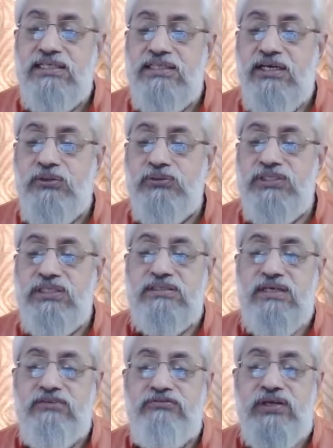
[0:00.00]
They have to
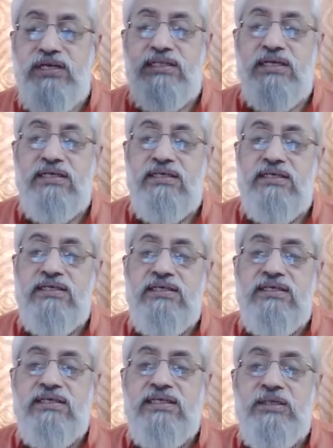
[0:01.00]
sit and feel the
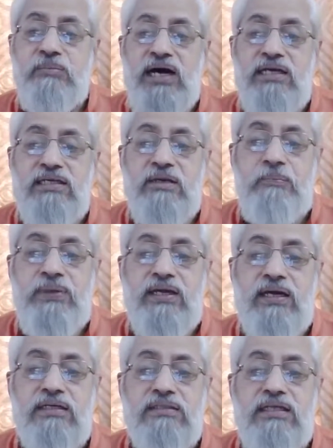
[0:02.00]
Himalayan
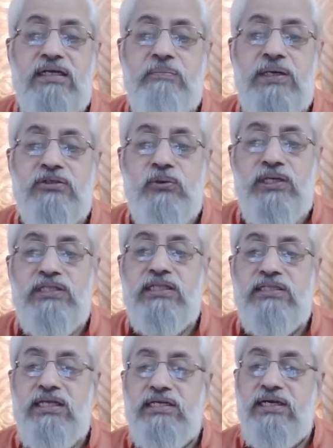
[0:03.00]
peak under their butt. Only
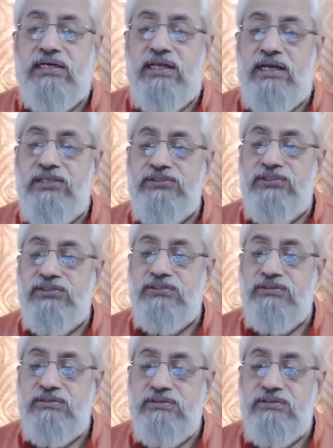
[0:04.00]
then they'll get realization.